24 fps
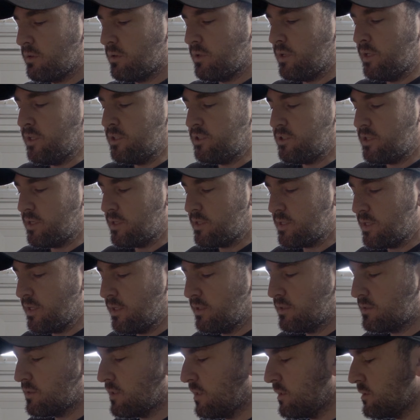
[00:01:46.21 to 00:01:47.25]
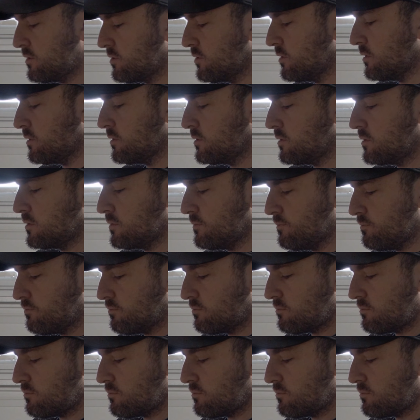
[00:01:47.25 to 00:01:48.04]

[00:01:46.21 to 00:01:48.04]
EGT sensors.